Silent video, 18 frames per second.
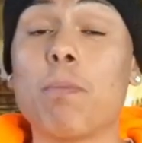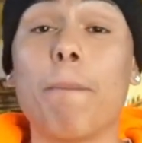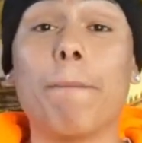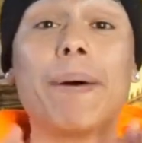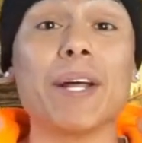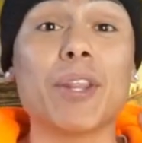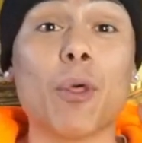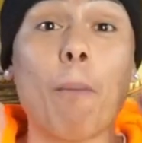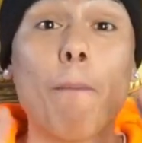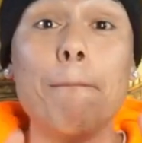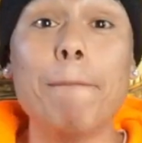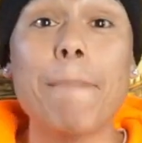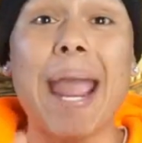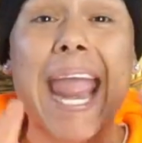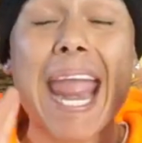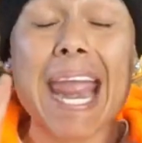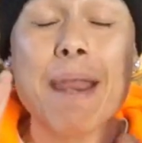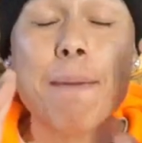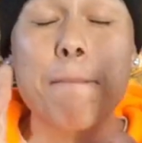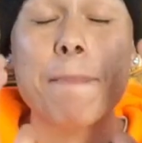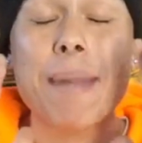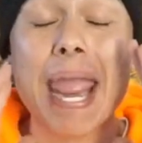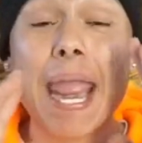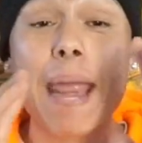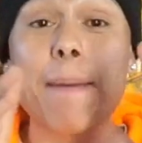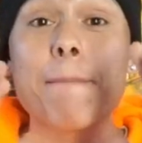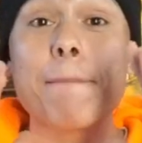But the main
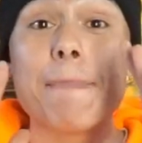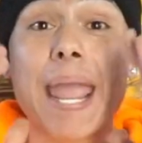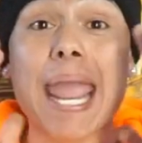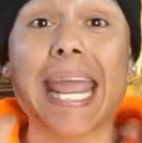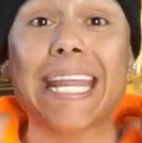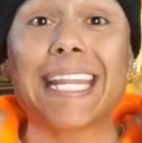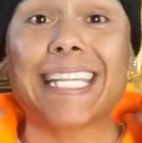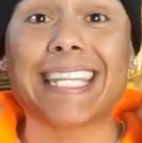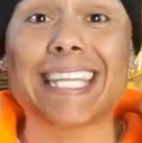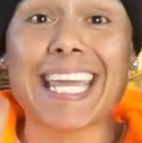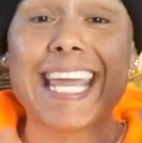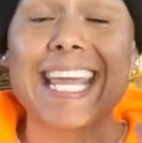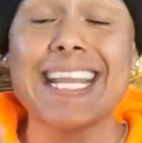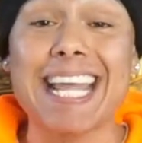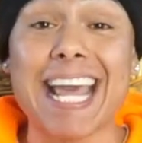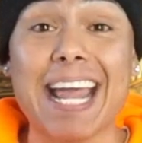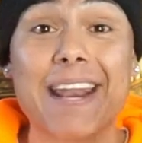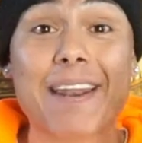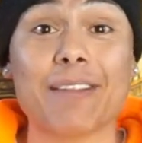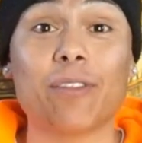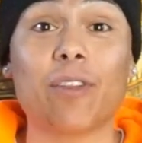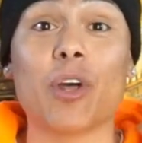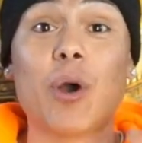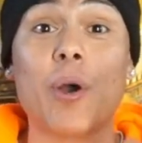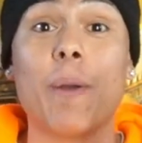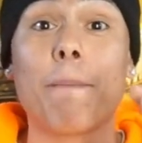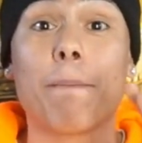thing that
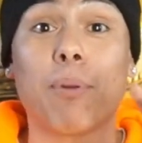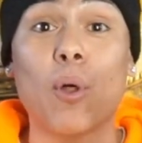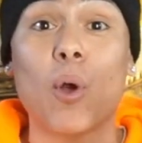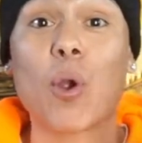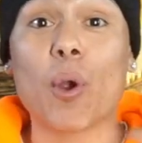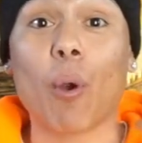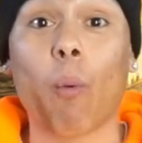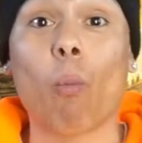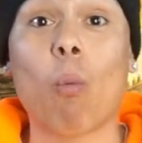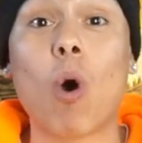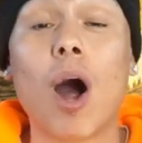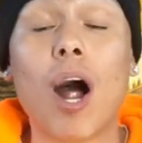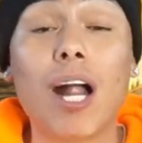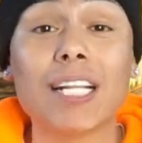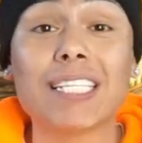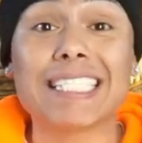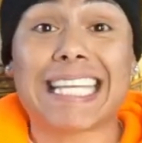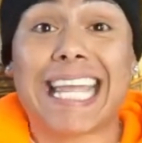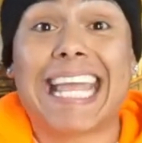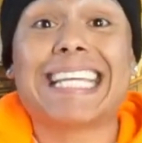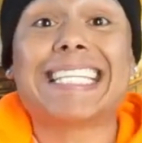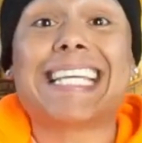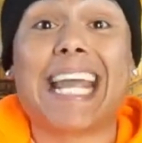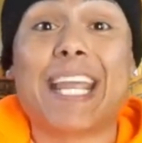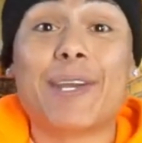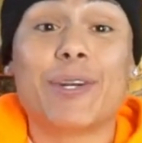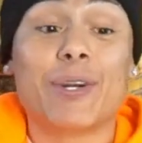the employer wants is
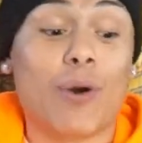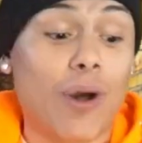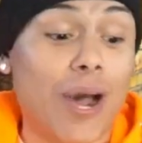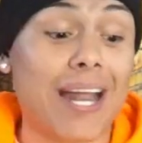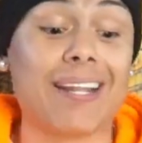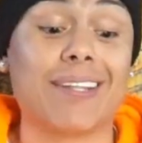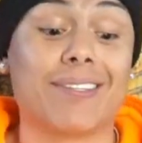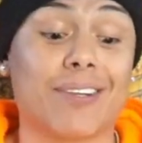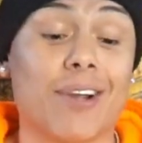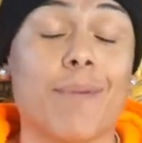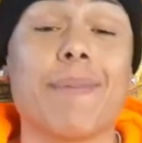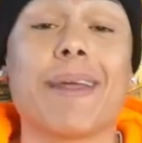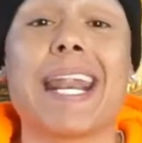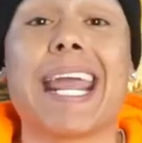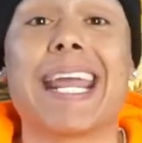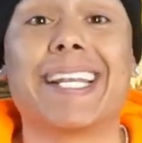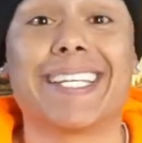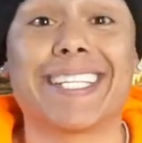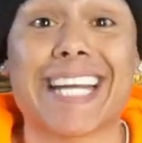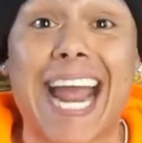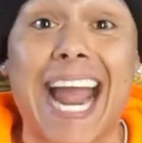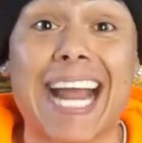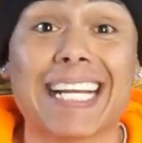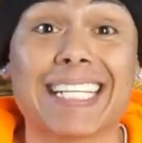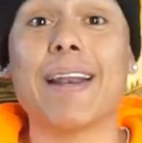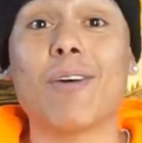that you know how to terminate jacks.